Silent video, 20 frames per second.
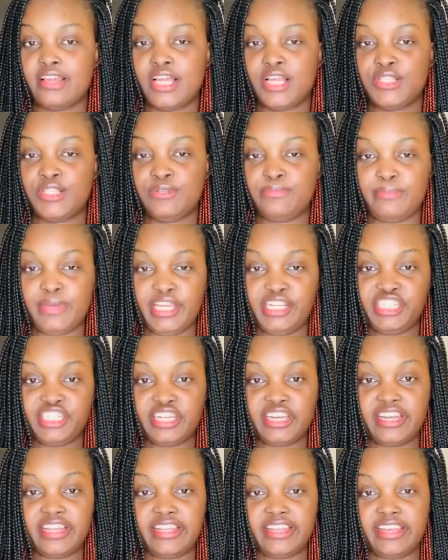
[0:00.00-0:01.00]
to my
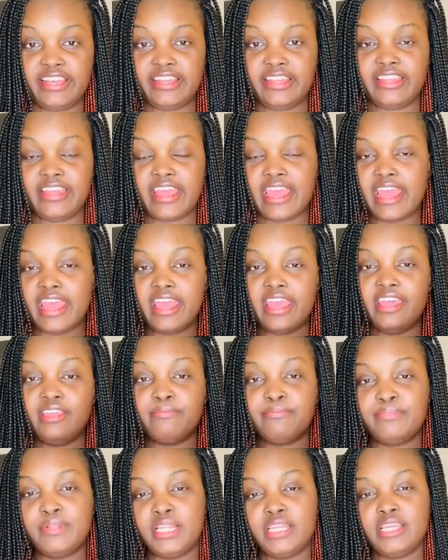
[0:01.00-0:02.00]
channel. And
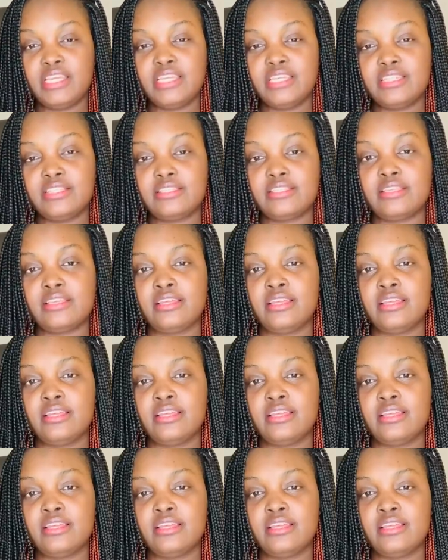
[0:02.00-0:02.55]
please